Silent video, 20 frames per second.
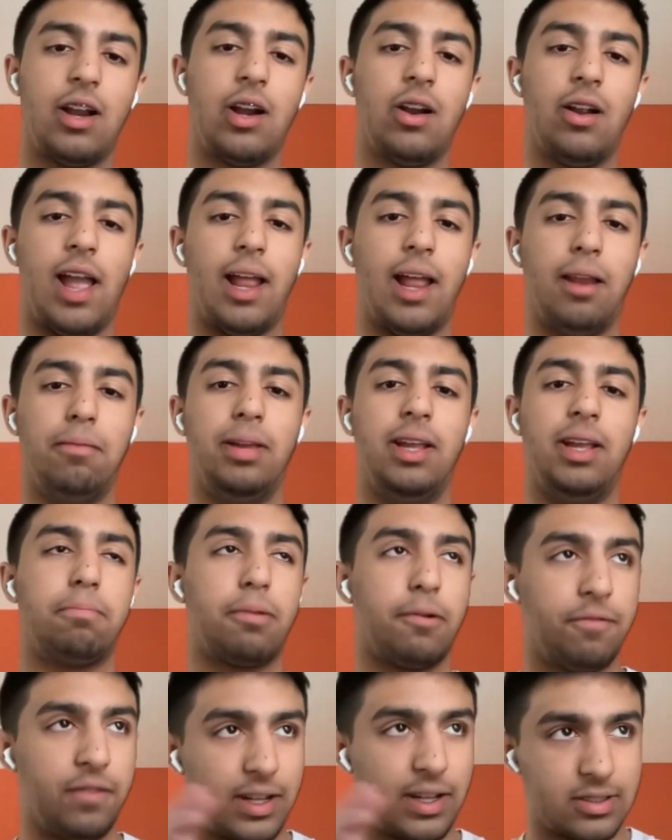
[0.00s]
there and
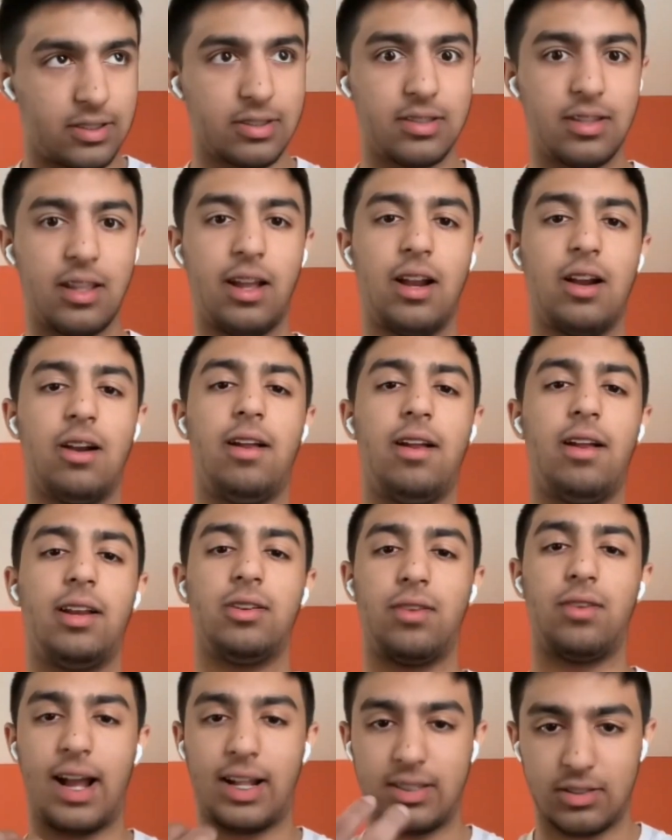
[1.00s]
meet professors there
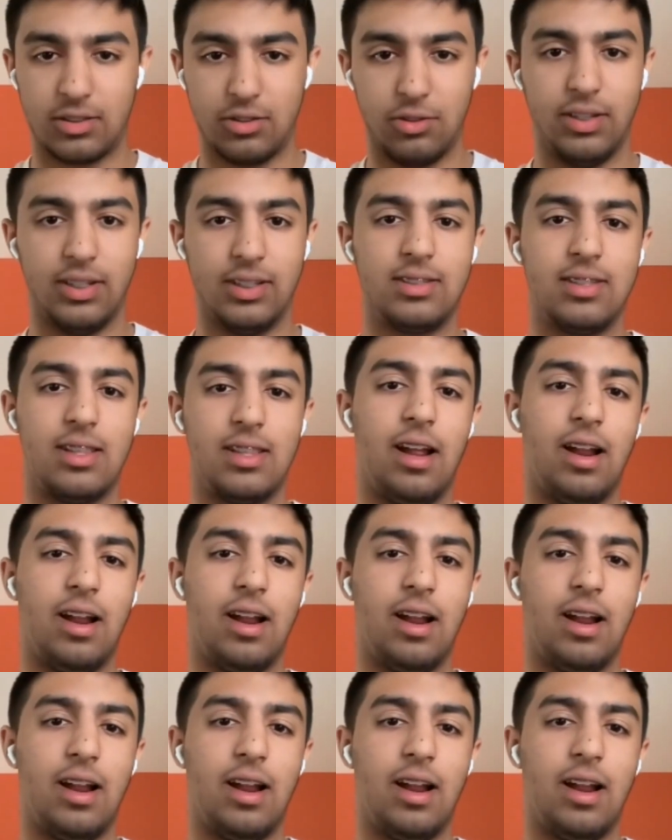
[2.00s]
and grad students